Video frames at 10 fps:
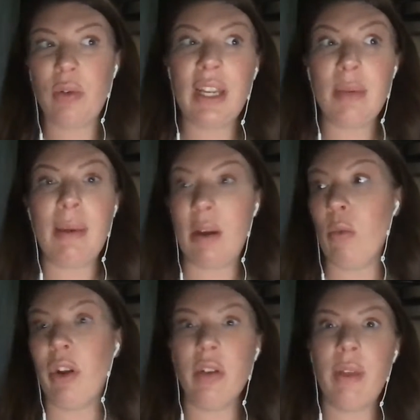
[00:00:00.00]
Like you might
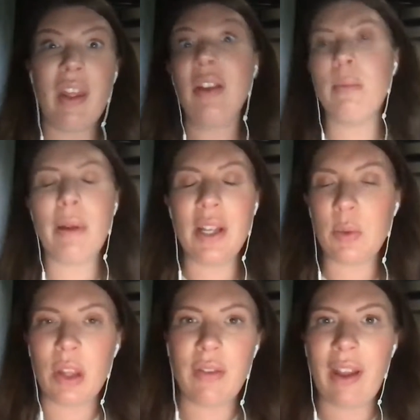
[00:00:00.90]
want £1,000
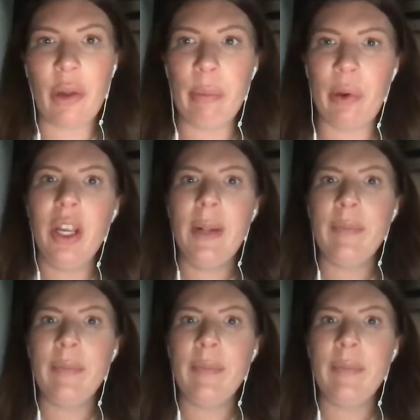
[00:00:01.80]
worth of help, but